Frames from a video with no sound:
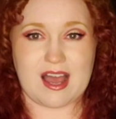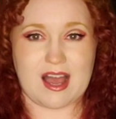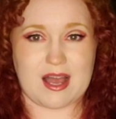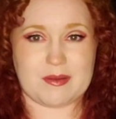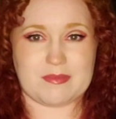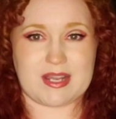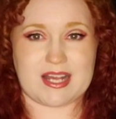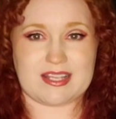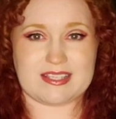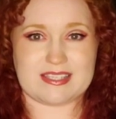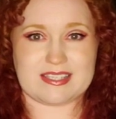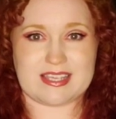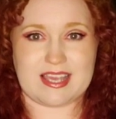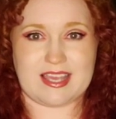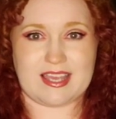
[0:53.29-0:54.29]
I'm not
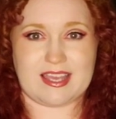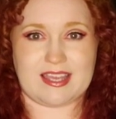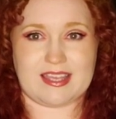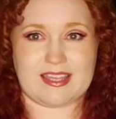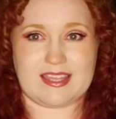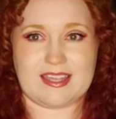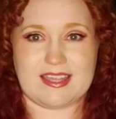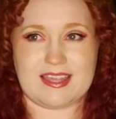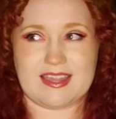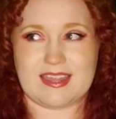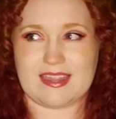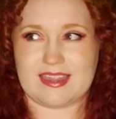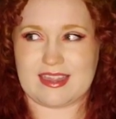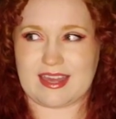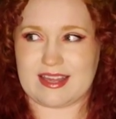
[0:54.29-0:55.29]
saying
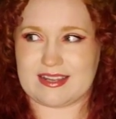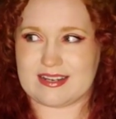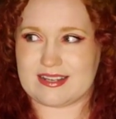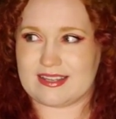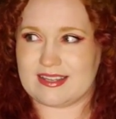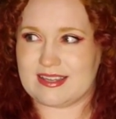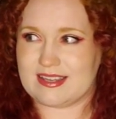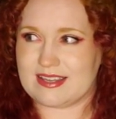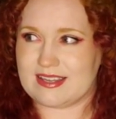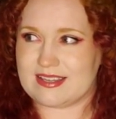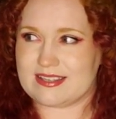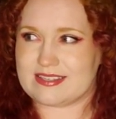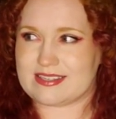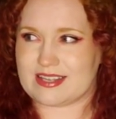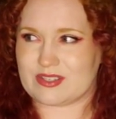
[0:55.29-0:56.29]
that
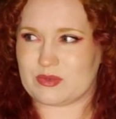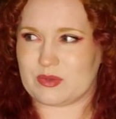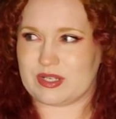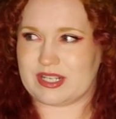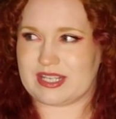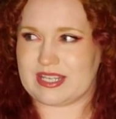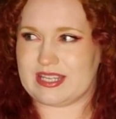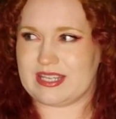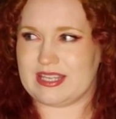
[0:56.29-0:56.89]
sex work